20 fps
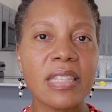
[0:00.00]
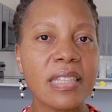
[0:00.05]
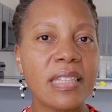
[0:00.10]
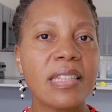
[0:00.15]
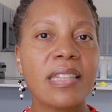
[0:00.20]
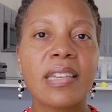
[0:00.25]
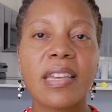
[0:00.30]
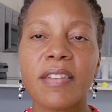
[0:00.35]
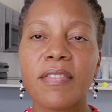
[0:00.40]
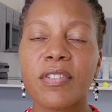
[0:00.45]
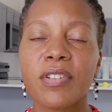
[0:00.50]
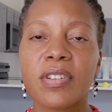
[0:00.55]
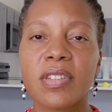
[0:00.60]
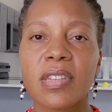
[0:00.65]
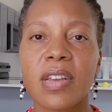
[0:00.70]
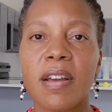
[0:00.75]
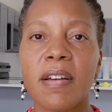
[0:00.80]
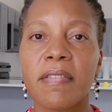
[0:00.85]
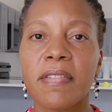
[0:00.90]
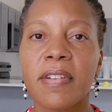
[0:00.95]
give
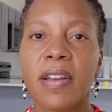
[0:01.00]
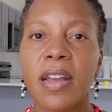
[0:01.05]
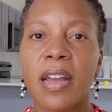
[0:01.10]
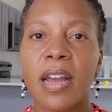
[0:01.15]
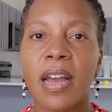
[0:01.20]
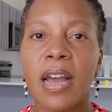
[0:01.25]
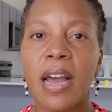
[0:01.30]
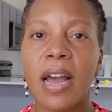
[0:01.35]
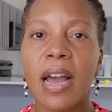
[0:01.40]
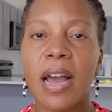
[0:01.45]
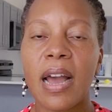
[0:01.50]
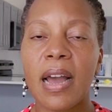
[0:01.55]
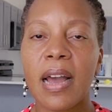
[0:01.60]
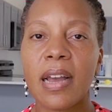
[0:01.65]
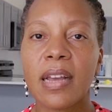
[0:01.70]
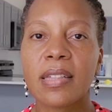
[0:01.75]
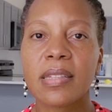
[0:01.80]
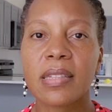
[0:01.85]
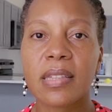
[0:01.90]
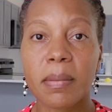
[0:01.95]
yourself
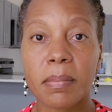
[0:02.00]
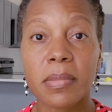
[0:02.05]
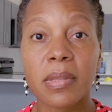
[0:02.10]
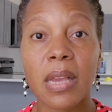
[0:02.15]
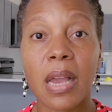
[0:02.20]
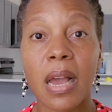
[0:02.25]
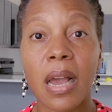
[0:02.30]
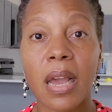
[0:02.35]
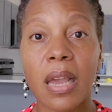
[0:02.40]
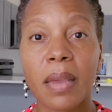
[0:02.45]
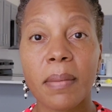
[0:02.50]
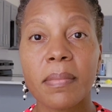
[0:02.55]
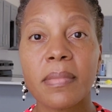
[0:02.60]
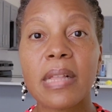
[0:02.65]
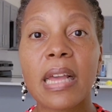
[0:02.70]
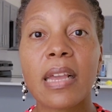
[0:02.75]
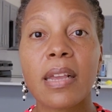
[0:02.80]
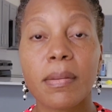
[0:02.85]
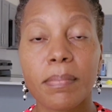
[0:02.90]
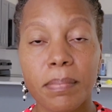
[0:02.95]
some time,
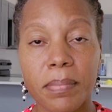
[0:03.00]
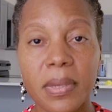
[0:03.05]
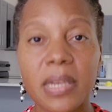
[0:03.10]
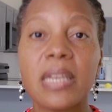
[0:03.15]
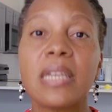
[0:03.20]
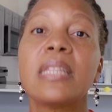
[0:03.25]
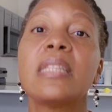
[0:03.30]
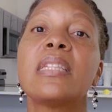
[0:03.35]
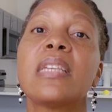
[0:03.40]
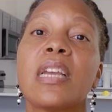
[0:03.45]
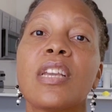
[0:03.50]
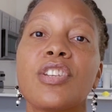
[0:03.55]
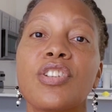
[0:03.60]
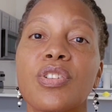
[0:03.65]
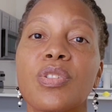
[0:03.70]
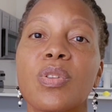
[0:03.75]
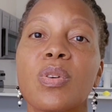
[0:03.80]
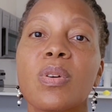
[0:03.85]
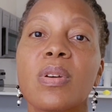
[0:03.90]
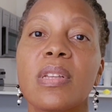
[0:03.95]
like be
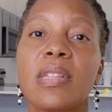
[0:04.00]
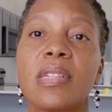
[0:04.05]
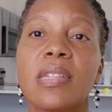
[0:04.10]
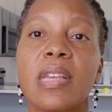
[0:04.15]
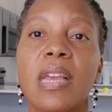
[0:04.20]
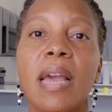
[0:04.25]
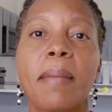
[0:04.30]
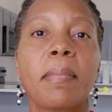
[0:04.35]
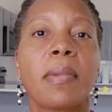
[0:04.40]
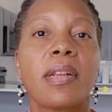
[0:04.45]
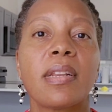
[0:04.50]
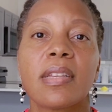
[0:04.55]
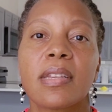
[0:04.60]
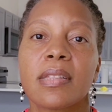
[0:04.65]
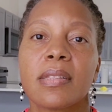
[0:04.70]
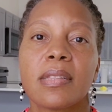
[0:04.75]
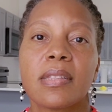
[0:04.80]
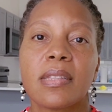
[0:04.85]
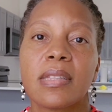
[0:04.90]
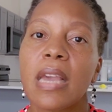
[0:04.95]
intentional and say, I'm going
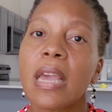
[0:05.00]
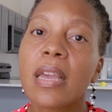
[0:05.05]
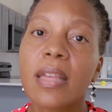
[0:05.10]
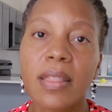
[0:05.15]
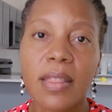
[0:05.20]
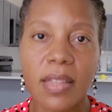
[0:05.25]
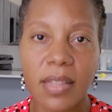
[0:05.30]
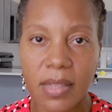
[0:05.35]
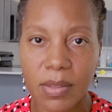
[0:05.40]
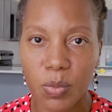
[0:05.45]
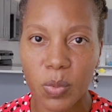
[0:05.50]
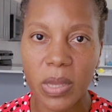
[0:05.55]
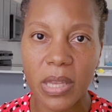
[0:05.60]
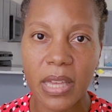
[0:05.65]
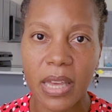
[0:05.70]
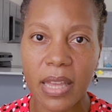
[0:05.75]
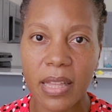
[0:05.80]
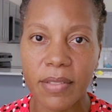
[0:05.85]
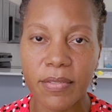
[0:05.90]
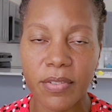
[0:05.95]
to take this
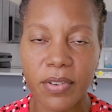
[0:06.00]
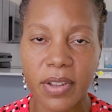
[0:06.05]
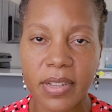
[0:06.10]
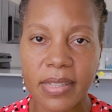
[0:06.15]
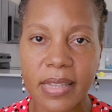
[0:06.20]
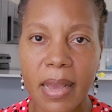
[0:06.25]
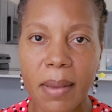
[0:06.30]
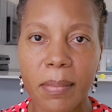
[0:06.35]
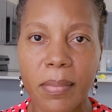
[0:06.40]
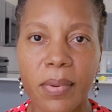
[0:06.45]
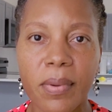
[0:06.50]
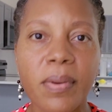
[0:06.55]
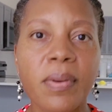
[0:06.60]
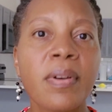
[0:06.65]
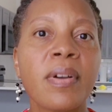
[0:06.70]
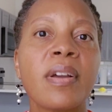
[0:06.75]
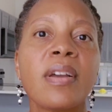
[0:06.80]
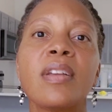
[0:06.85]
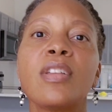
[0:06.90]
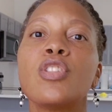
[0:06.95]
weekend, for
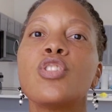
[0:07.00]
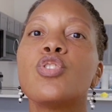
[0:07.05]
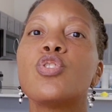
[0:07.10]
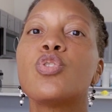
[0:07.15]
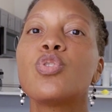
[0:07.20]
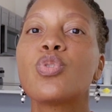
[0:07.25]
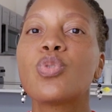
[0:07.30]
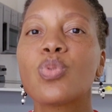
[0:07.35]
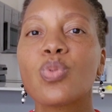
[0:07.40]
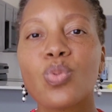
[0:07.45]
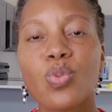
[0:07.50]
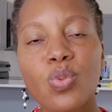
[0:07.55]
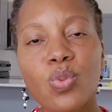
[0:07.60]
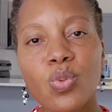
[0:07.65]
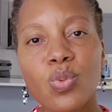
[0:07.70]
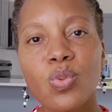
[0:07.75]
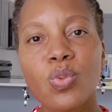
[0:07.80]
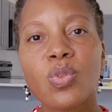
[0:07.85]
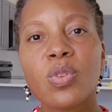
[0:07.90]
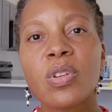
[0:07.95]
example,
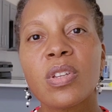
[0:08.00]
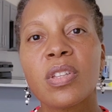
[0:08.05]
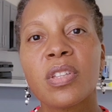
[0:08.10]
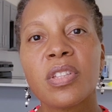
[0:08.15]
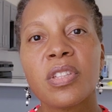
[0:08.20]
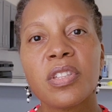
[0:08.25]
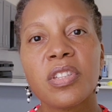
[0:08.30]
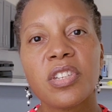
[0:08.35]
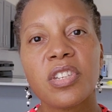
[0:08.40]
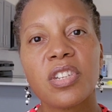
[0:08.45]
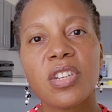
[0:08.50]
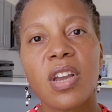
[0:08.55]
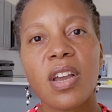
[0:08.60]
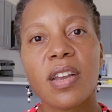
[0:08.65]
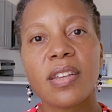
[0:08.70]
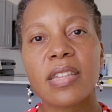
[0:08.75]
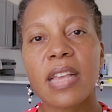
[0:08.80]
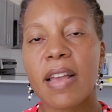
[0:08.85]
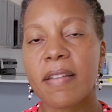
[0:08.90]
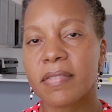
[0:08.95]
to
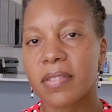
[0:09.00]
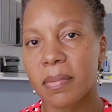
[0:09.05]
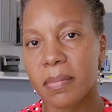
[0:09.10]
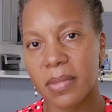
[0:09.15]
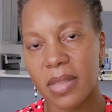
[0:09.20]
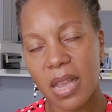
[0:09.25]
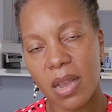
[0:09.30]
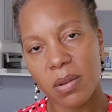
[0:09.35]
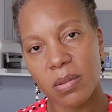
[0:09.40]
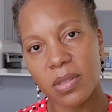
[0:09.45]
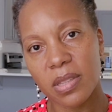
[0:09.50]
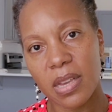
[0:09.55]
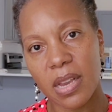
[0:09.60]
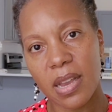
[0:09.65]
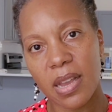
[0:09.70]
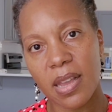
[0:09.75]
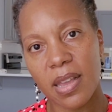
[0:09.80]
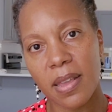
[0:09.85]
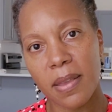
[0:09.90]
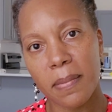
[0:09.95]
just have some
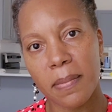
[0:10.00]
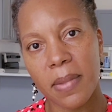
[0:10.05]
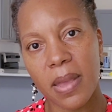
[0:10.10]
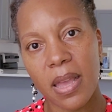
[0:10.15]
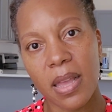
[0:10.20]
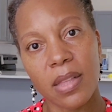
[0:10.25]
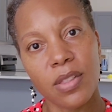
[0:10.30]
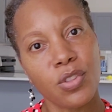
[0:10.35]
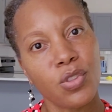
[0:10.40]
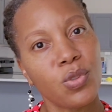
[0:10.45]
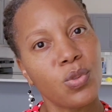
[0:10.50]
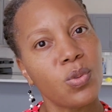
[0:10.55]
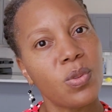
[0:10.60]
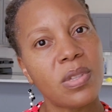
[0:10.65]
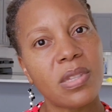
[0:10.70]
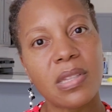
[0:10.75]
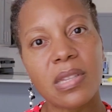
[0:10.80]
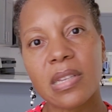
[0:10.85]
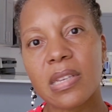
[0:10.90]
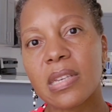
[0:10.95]
downtime and to
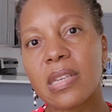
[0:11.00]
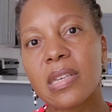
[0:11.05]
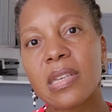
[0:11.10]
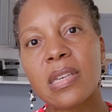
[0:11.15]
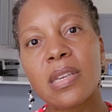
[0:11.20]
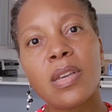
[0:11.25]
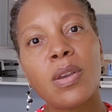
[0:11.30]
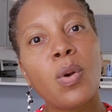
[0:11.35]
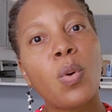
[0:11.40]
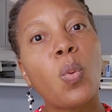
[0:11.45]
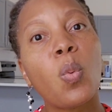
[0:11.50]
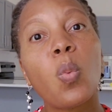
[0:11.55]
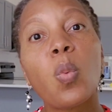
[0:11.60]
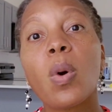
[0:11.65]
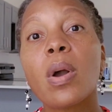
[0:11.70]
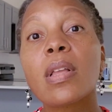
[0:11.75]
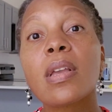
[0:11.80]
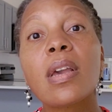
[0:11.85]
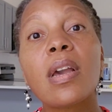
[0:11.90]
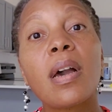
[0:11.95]
see
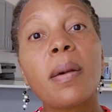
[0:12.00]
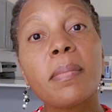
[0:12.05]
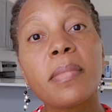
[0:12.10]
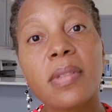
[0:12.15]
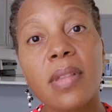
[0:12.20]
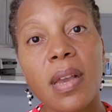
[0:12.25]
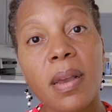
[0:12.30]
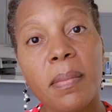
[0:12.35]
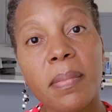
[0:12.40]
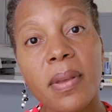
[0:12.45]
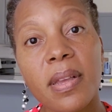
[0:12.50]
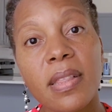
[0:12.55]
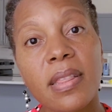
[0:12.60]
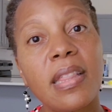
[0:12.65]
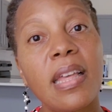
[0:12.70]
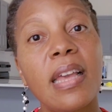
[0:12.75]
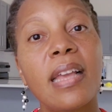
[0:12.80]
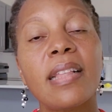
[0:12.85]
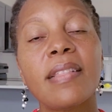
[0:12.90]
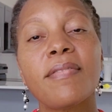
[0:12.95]
what comes up.
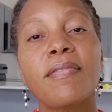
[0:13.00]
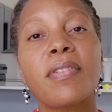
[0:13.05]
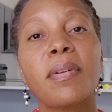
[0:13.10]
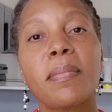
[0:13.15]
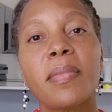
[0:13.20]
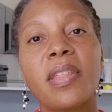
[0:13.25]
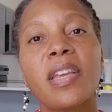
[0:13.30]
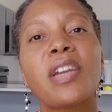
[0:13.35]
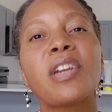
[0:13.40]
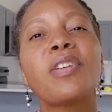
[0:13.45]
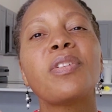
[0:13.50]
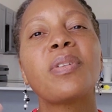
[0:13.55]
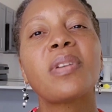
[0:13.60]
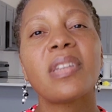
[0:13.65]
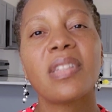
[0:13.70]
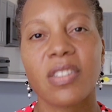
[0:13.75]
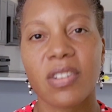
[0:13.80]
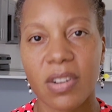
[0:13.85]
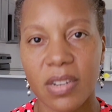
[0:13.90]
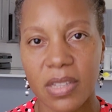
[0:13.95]
And then from there, you
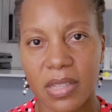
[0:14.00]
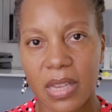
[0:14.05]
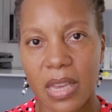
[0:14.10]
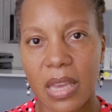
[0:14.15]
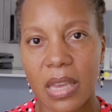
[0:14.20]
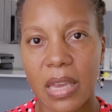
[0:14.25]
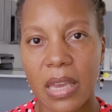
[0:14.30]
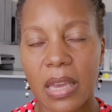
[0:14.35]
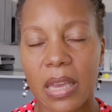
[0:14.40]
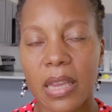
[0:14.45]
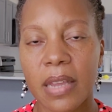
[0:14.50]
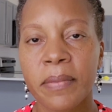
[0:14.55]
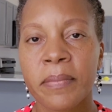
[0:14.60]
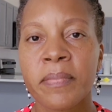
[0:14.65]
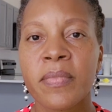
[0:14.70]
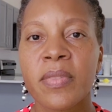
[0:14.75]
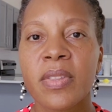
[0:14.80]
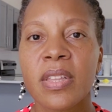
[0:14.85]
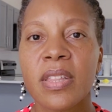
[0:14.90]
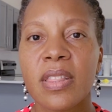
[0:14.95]
can start taking
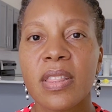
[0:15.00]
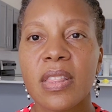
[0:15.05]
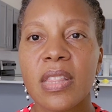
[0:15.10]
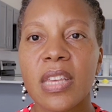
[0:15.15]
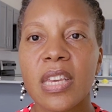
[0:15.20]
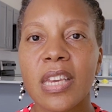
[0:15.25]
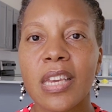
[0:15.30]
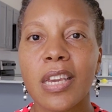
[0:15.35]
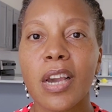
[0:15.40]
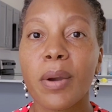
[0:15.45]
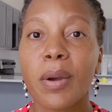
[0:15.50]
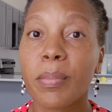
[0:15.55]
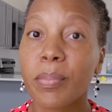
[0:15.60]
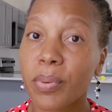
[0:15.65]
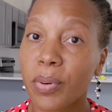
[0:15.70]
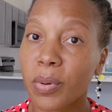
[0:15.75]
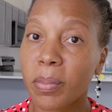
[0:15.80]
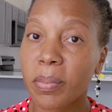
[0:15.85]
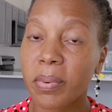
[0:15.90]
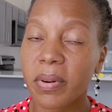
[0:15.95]
the
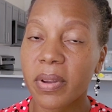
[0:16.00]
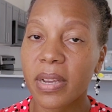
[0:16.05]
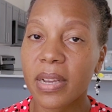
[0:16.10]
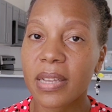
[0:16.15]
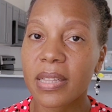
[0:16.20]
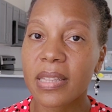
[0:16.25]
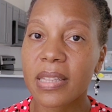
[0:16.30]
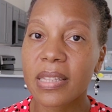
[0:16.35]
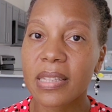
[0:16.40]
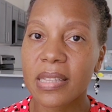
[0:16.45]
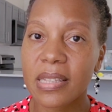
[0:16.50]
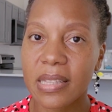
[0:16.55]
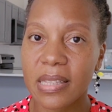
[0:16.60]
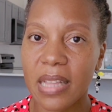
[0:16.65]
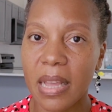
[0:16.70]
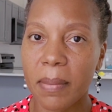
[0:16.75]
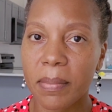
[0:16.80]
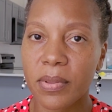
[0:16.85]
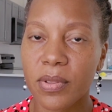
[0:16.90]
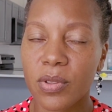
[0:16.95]
appropriate
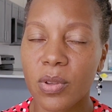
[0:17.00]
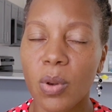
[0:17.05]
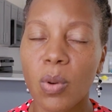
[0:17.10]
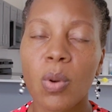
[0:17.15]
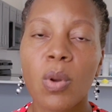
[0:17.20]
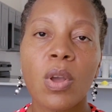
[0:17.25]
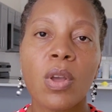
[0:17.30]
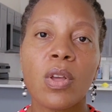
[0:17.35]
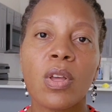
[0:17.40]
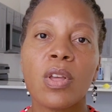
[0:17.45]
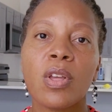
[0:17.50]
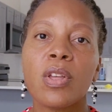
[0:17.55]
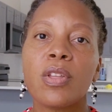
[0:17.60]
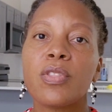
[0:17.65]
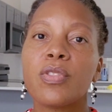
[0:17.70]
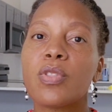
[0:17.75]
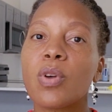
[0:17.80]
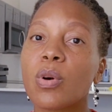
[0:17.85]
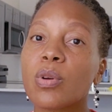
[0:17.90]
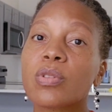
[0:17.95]
steps. So
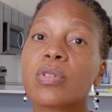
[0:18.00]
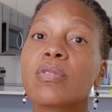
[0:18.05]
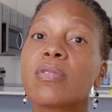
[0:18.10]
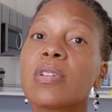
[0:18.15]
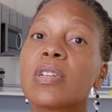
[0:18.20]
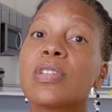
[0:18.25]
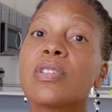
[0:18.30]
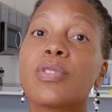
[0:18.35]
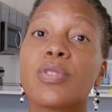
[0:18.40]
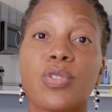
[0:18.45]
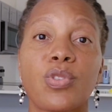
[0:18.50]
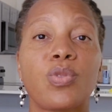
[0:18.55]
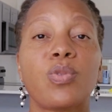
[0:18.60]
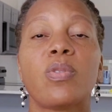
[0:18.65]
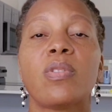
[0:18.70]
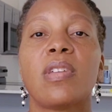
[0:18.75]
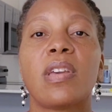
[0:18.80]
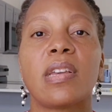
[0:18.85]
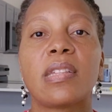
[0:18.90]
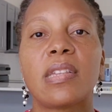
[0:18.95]
those are really the two
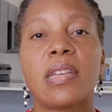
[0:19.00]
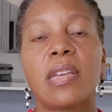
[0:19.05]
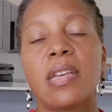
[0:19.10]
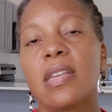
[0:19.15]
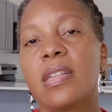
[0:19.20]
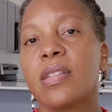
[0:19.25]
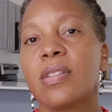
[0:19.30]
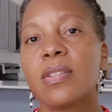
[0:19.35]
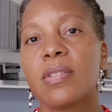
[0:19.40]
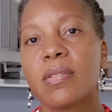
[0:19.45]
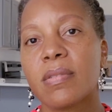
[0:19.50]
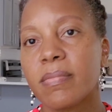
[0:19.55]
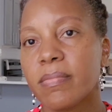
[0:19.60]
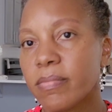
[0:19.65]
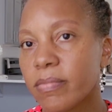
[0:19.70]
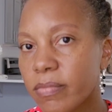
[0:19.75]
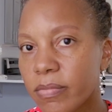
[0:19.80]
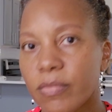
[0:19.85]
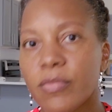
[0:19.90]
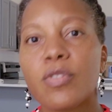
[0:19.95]
things. Is
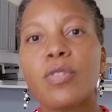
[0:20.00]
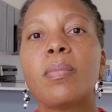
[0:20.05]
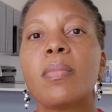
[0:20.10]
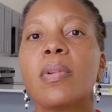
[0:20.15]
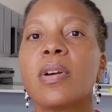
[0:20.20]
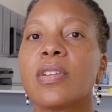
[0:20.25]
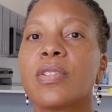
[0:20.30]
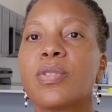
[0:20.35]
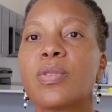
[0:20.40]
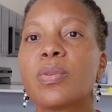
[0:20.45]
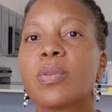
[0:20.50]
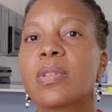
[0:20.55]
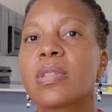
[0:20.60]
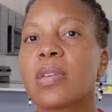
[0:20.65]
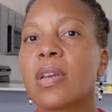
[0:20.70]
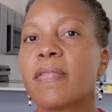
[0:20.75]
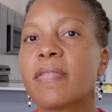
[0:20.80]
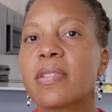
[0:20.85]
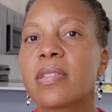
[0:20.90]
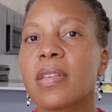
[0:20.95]
you must do a
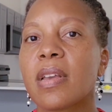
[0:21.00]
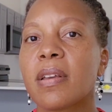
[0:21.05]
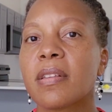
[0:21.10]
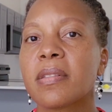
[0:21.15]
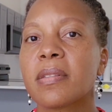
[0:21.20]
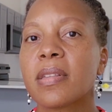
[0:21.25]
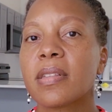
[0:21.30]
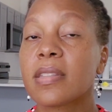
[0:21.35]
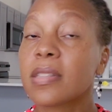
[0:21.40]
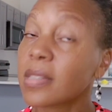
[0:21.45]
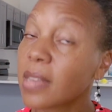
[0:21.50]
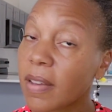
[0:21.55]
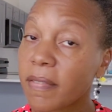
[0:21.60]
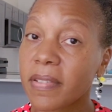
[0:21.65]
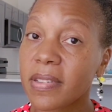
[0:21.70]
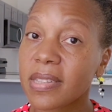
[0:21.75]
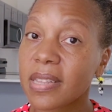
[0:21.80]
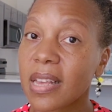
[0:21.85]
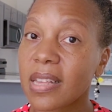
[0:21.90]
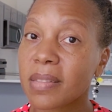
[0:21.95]

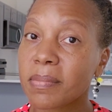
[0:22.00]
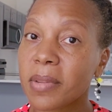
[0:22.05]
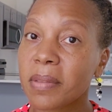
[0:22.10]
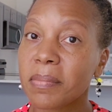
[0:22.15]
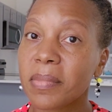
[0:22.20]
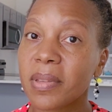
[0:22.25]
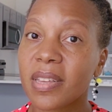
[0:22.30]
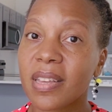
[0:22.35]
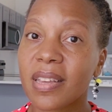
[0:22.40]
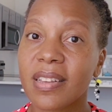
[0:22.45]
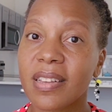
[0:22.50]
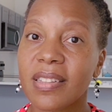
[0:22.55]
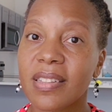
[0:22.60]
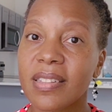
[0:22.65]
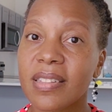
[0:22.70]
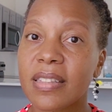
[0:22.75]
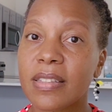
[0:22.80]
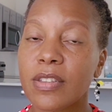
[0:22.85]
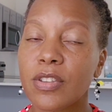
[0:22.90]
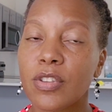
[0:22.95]
self-assessment, because